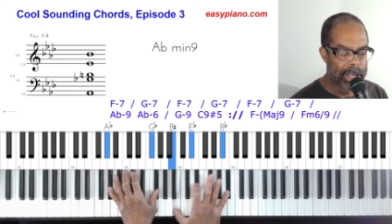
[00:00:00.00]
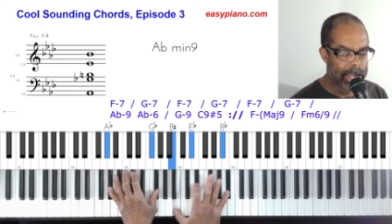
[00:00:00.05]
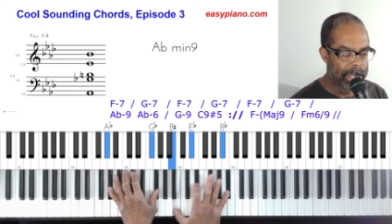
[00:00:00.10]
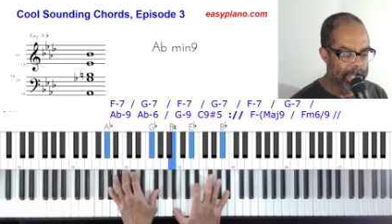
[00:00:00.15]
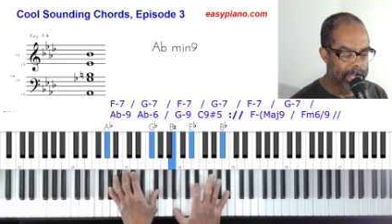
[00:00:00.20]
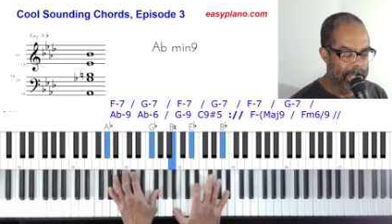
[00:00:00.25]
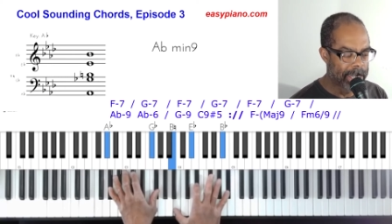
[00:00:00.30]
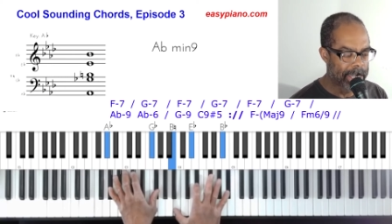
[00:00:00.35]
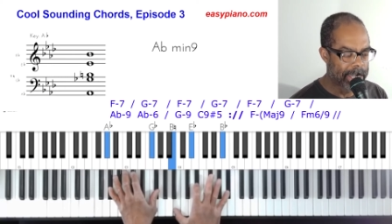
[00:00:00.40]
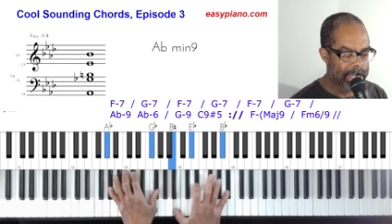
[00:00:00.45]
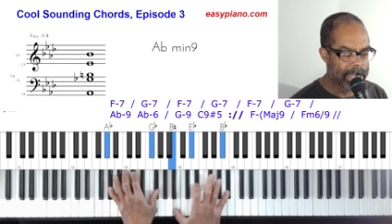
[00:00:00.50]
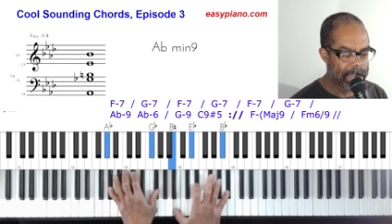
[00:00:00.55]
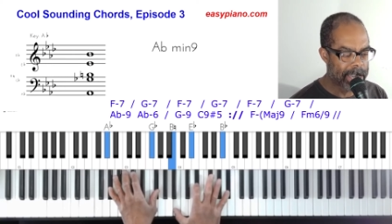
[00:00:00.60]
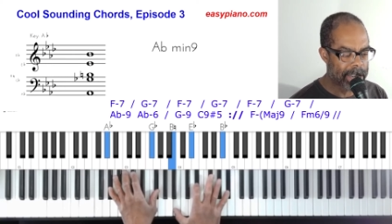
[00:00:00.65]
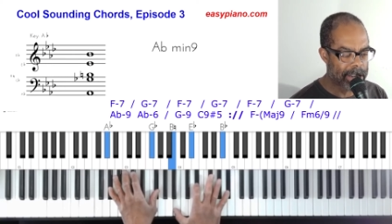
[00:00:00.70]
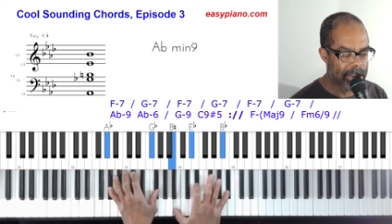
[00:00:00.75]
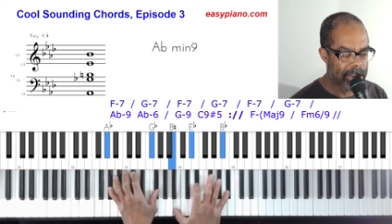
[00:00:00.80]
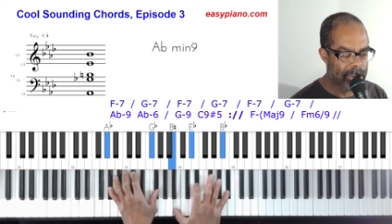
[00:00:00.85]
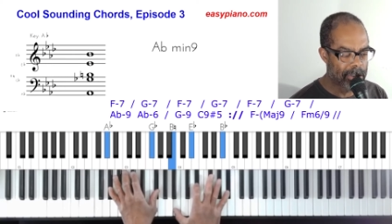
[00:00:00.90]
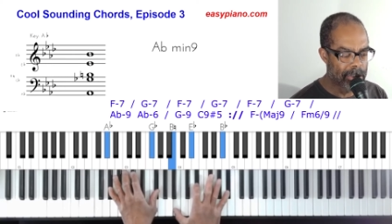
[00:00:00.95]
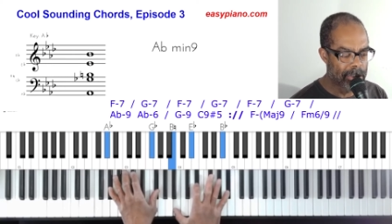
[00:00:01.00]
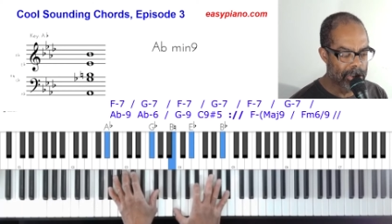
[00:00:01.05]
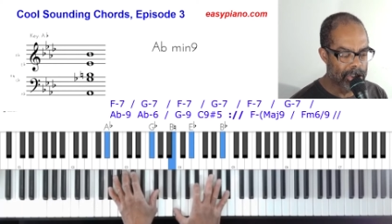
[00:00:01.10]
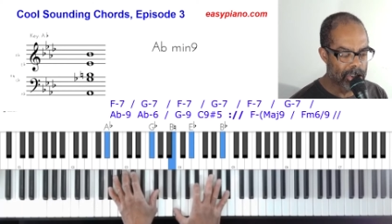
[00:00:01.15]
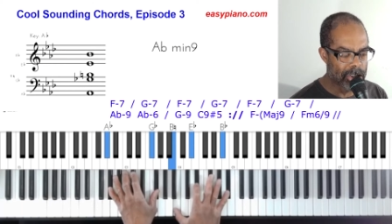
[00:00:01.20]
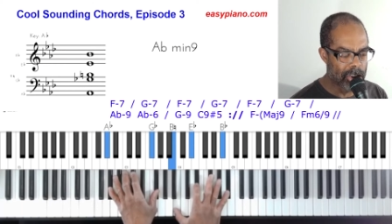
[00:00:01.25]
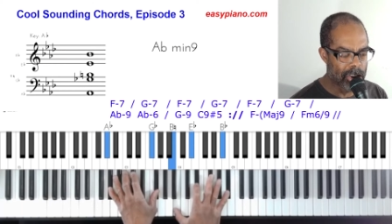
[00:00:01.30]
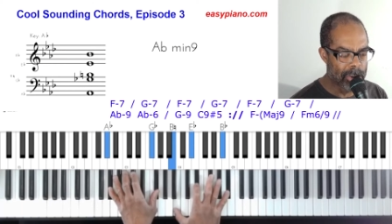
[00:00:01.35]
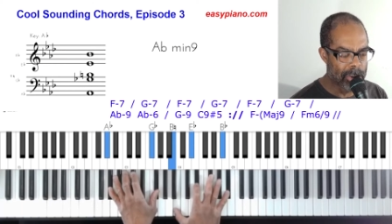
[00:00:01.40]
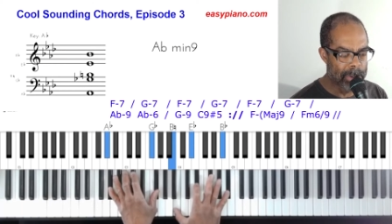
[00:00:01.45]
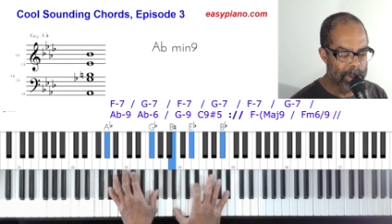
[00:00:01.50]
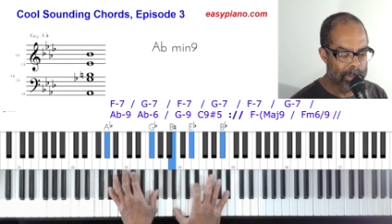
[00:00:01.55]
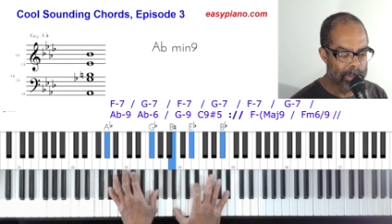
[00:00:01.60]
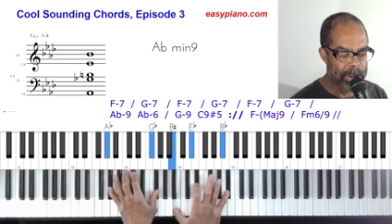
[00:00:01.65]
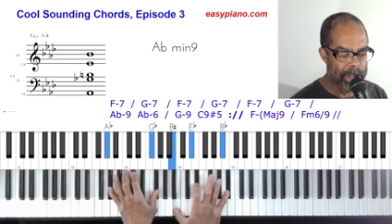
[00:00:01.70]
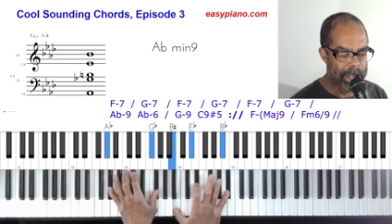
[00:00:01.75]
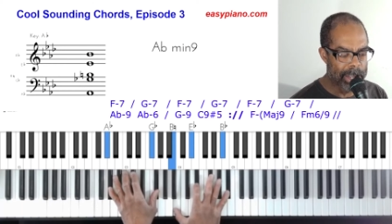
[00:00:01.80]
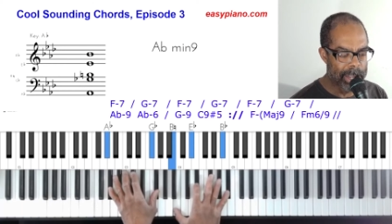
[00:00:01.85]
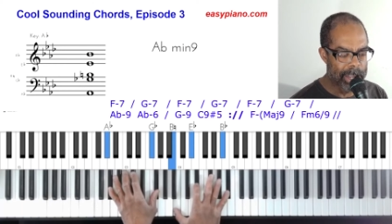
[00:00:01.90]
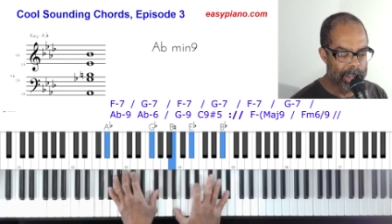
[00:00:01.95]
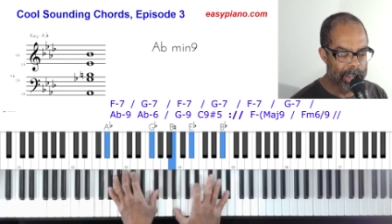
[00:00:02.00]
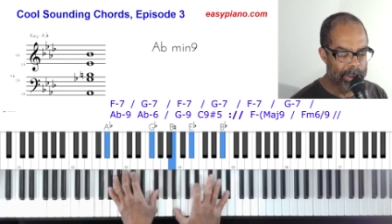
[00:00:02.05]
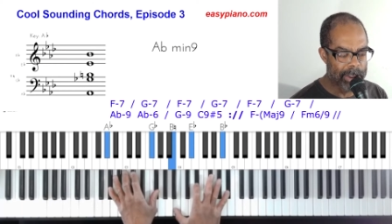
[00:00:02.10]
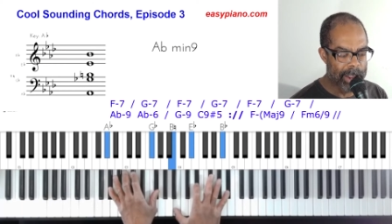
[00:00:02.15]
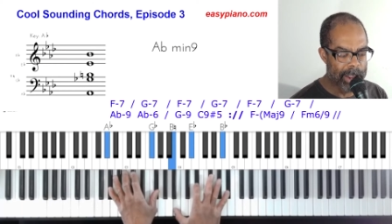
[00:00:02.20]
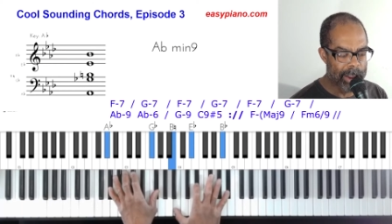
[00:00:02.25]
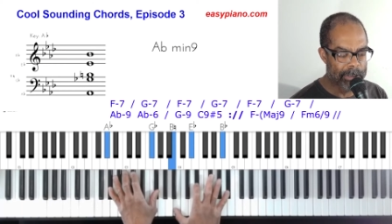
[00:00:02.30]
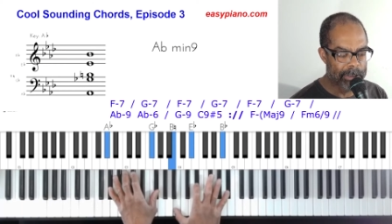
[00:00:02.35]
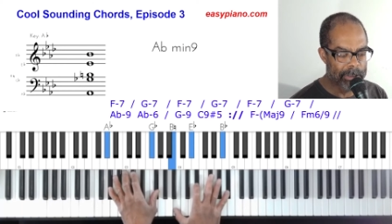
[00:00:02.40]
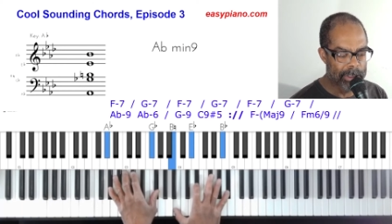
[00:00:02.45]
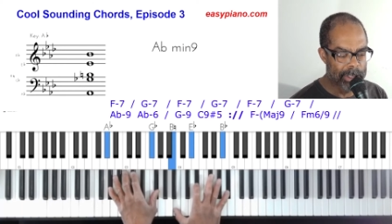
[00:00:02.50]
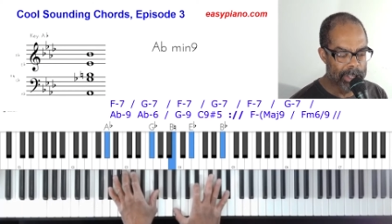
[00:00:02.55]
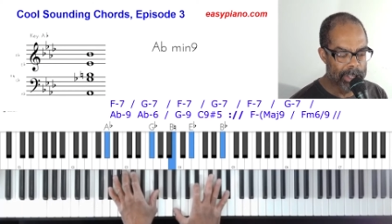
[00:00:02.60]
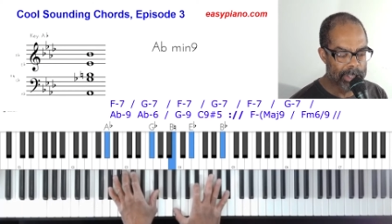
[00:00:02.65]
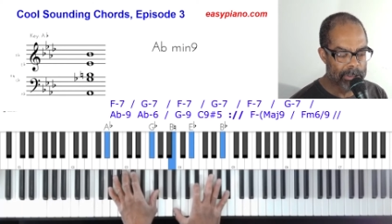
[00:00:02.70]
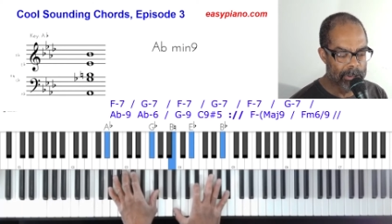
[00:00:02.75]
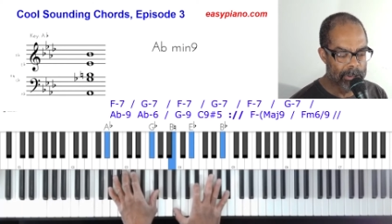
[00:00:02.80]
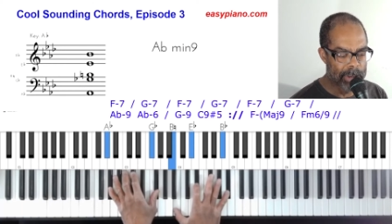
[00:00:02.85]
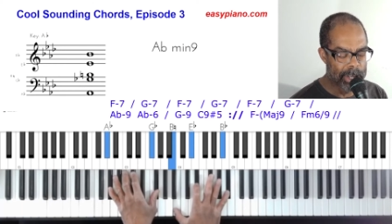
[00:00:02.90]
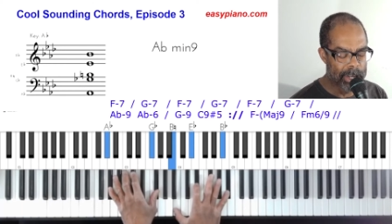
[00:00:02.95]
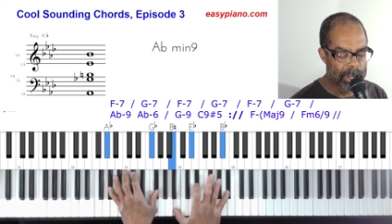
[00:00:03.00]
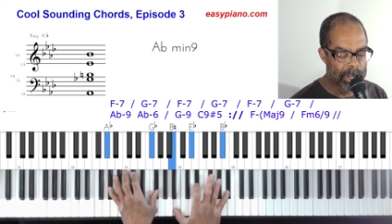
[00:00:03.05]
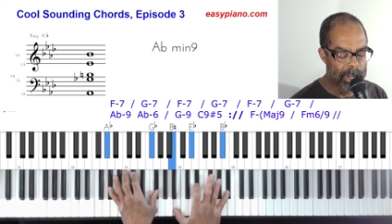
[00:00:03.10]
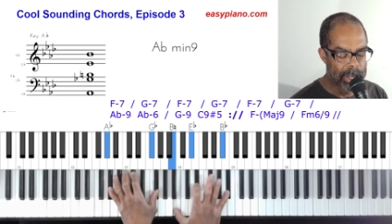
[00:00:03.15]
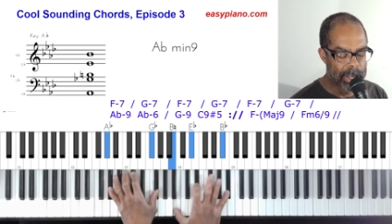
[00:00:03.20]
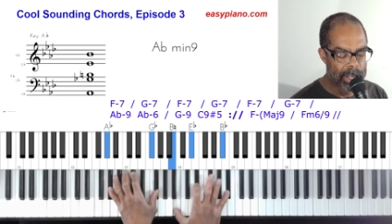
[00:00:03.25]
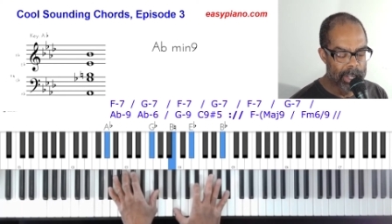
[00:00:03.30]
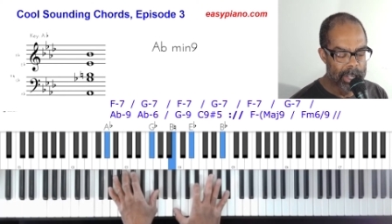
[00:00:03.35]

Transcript: And then the second chord you heard me playing after this one